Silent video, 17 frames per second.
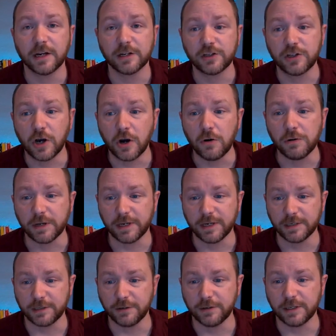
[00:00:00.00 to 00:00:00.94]
A
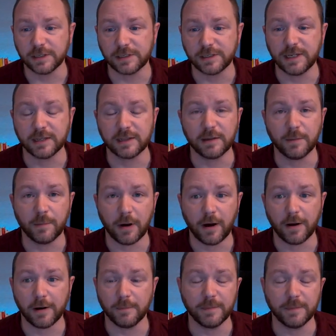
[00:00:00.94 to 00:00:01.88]
token, as you can see at the
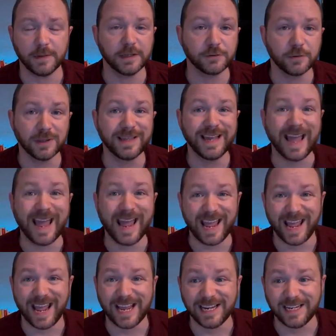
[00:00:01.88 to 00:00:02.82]
bottom, is really
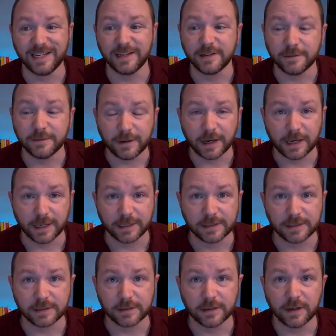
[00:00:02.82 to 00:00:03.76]
any
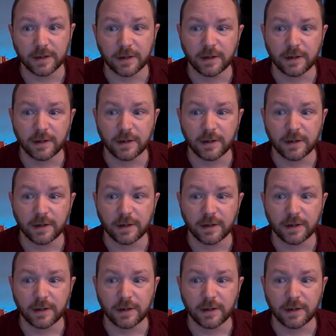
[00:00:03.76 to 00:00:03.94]
device.